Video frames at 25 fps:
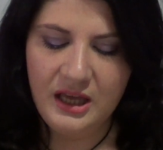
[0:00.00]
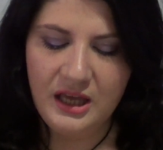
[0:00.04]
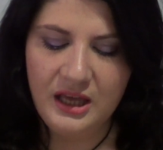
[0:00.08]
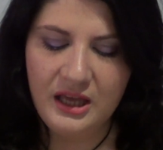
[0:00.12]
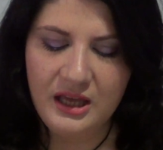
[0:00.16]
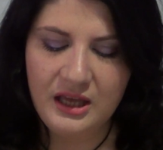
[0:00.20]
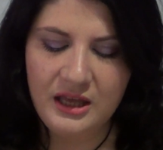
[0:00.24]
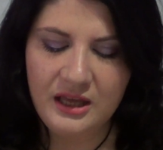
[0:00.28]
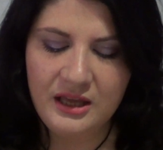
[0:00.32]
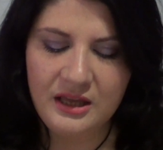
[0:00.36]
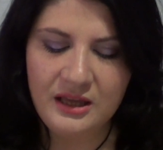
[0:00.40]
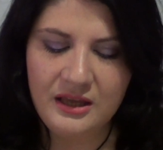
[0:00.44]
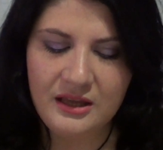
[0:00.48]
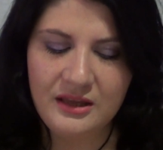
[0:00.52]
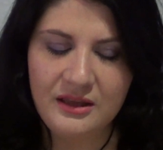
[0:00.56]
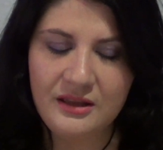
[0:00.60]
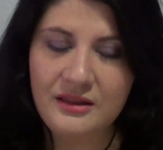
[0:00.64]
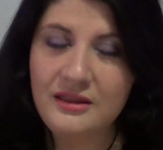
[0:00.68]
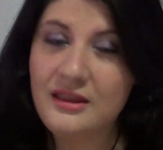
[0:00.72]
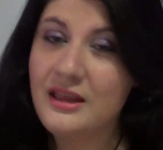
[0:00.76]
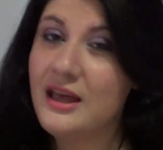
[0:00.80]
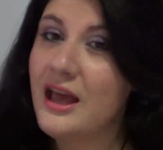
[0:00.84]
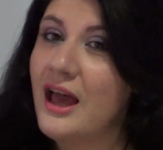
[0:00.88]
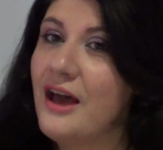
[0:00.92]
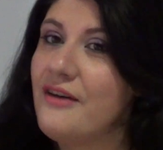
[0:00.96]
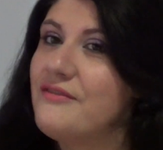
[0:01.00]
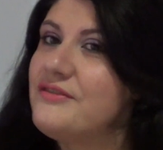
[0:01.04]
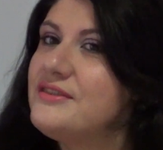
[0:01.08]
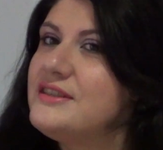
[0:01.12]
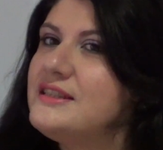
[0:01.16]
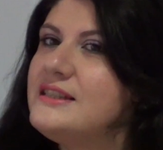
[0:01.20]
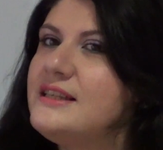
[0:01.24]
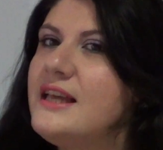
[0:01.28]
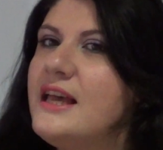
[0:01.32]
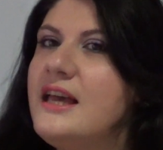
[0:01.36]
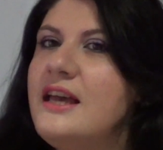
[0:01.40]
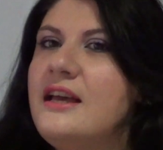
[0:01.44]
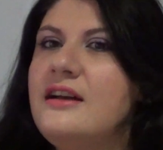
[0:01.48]
and they have
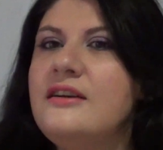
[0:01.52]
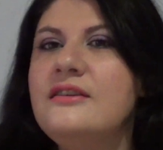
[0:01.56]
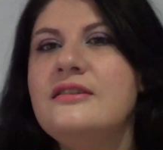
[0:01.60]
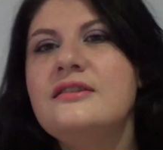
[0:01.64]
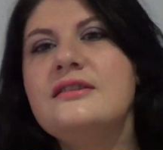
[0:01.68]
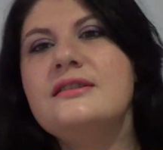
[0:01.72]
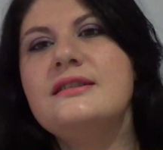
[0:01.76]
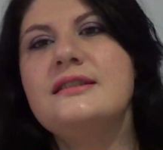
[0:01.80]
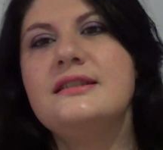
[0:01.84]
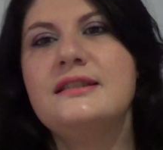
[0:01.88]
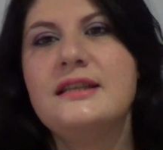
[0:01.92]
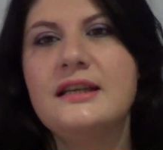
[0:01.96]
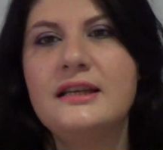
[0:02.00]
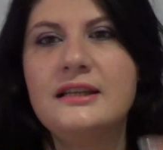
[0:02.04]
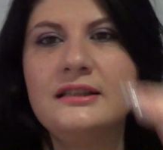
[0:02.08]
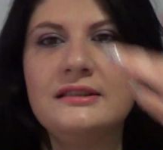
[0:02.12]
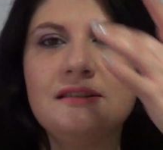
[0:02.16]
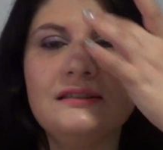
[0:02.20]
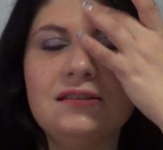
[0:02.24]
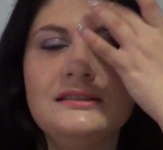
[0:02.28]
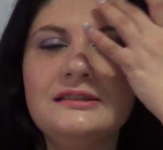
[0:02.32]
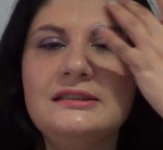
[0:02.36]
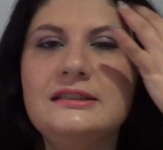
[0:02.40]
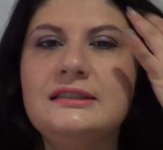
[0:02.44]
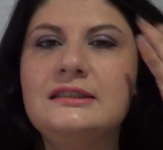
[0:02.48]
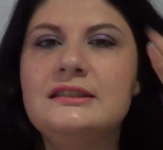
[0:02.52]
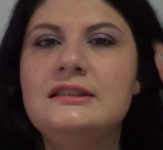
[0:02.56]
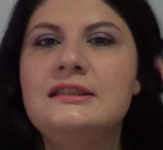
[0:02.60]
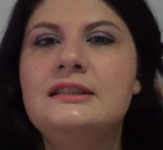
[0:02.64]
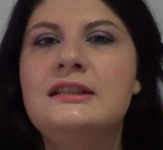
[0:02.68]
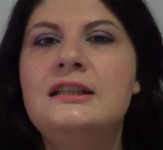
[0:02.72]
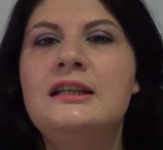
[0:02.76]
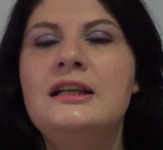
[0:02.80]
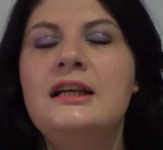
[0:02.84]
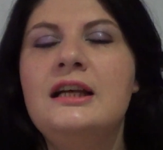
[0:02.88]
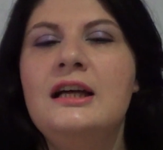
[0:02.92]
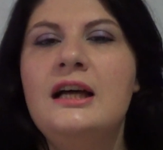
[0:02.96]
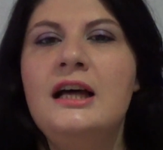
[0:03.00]
sales, and
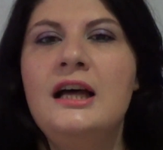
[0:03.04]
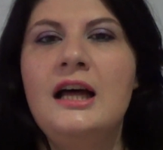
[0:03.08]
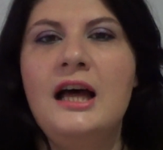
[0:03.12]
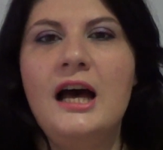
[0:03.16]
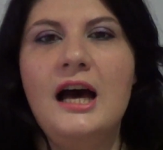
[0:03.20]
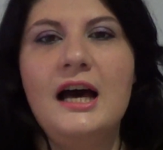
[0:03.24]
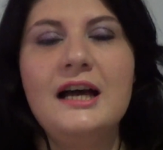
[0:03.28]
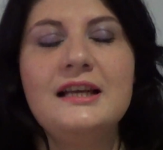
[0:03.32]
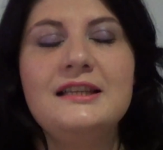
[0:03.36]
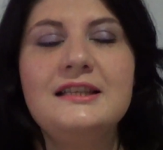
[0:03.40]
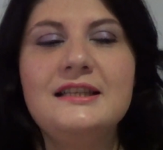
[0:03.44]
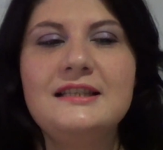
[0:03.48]
I